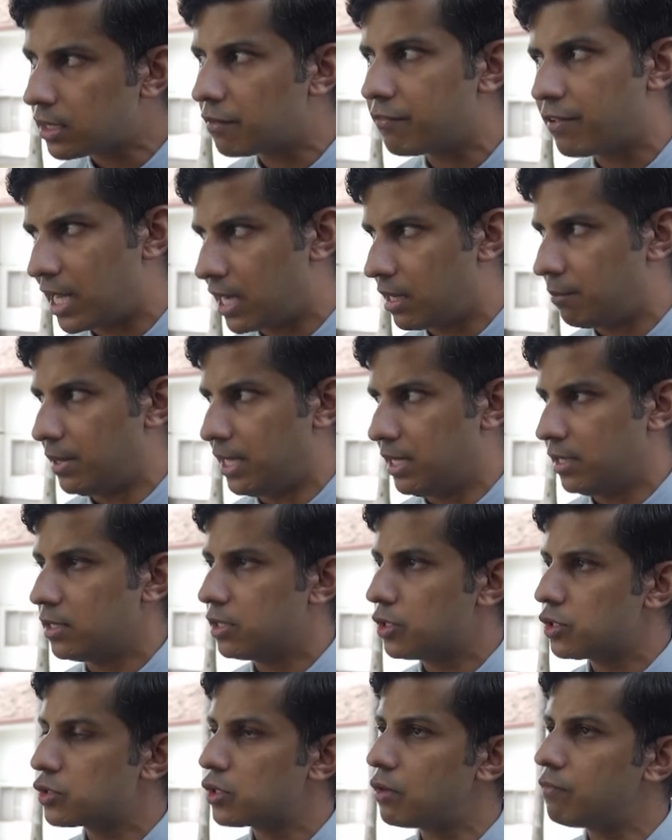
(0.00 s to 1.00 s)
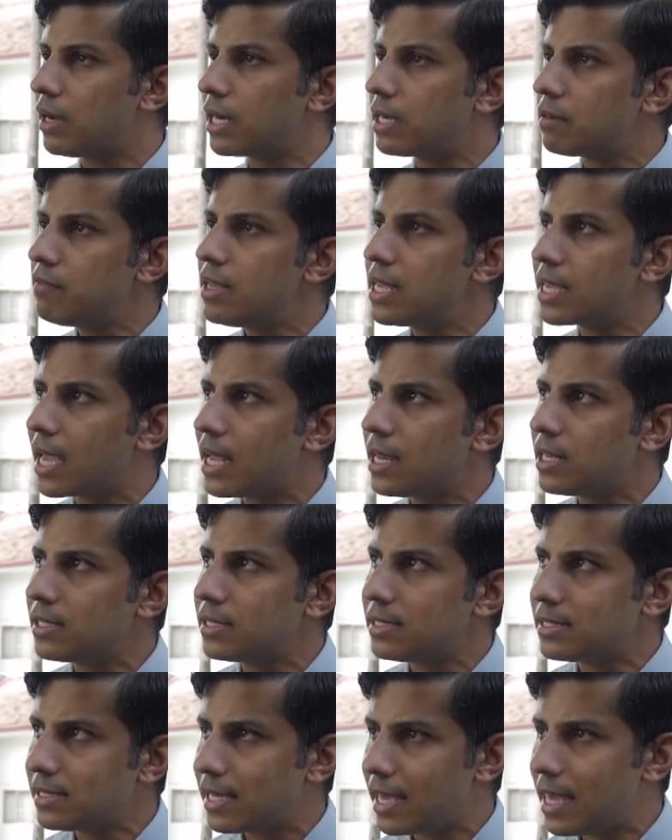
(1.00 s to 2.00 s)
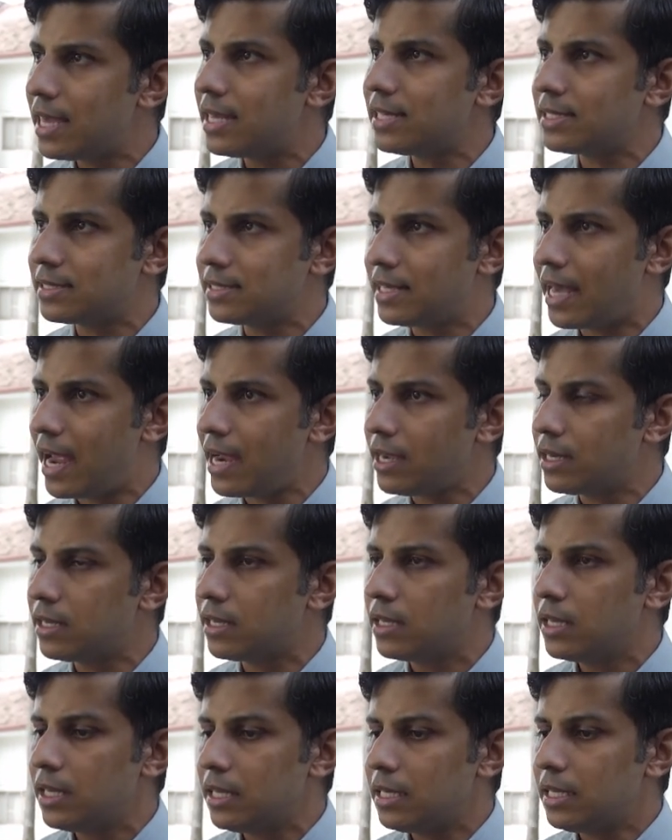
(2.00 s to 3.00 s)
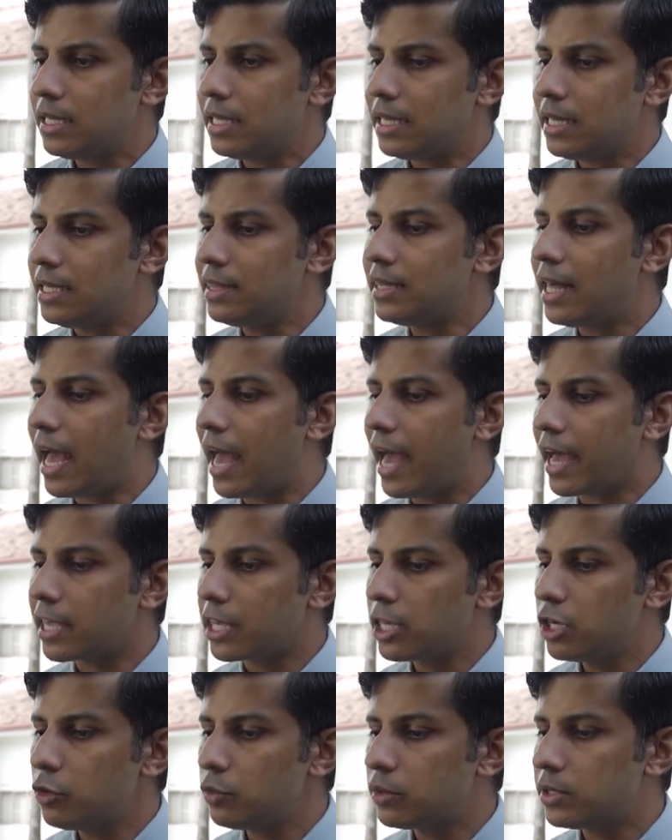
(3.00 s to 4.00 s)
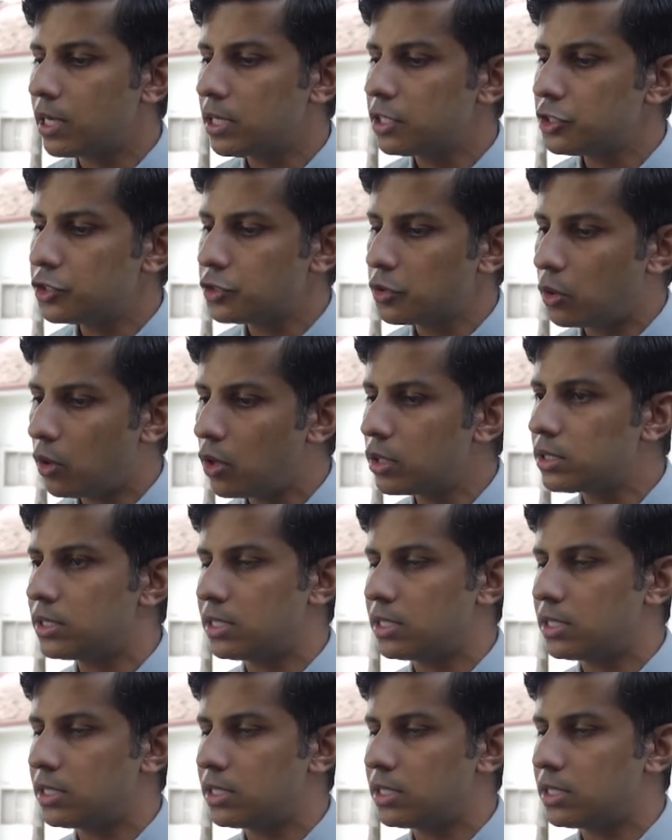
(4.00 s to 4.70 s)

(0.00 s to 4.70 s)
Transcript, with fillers: available. Yeah. So what we can say is that in the acute and short